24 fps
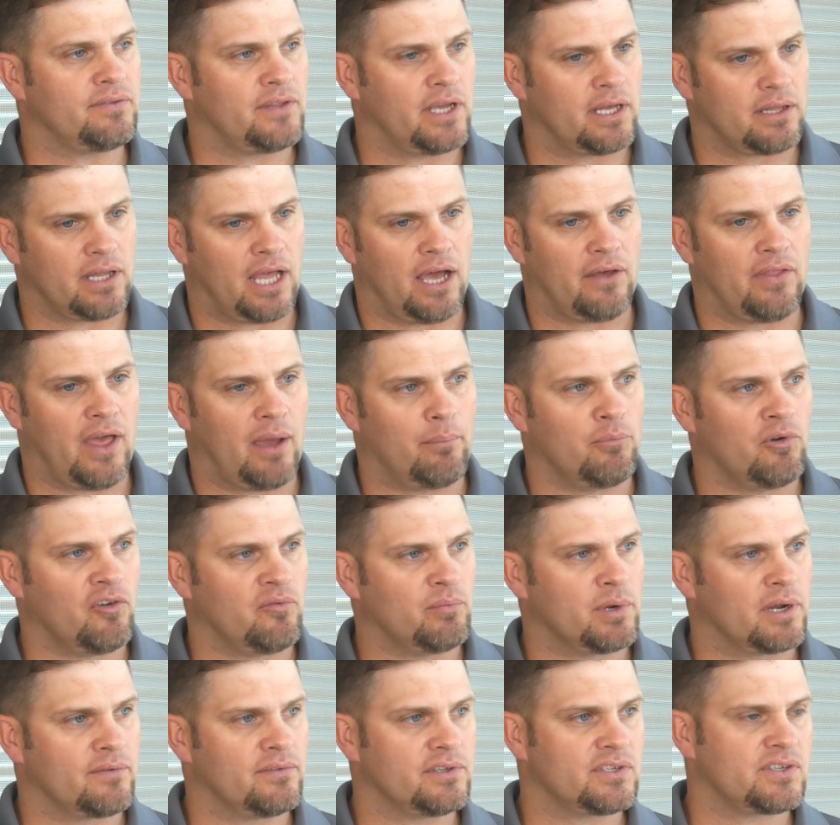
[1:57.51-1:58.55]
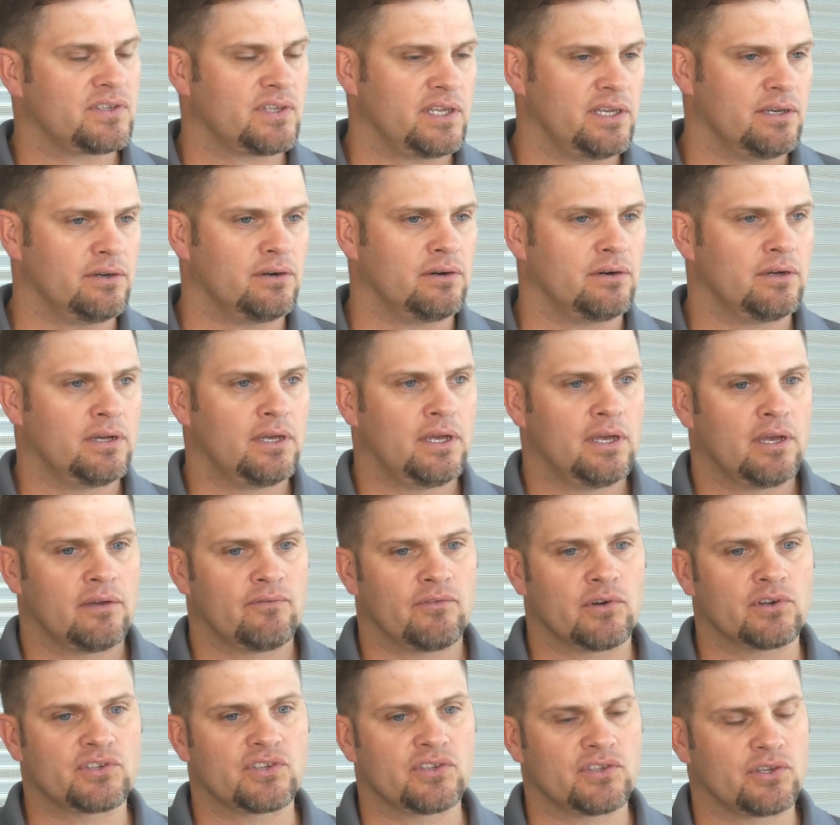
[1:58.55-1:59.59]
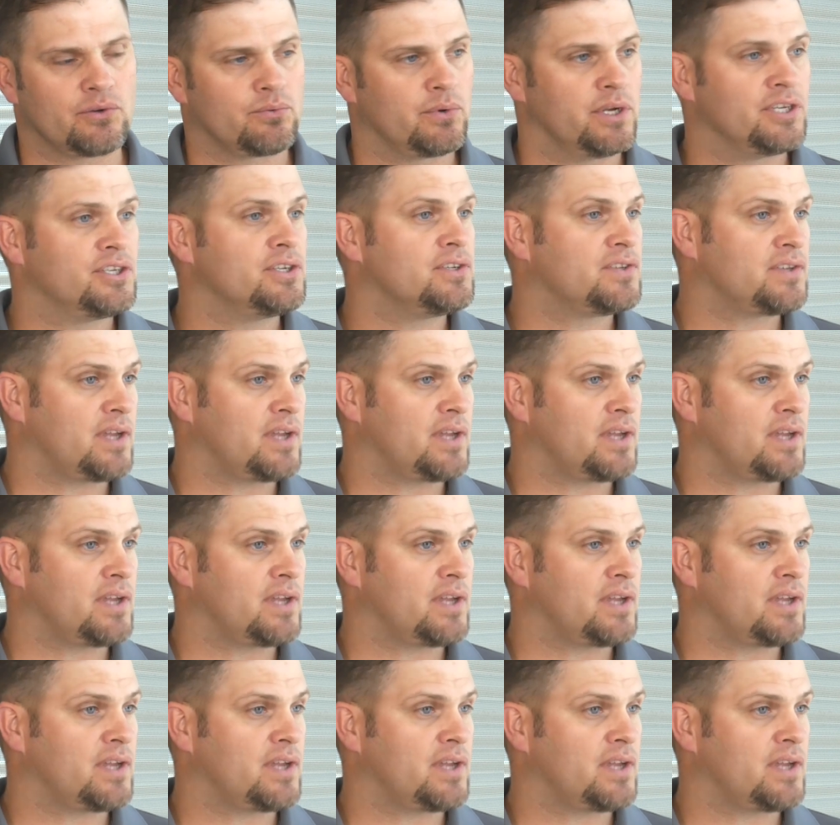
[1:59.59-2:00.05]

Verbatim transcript: They allow that movement of the steel versus a rigid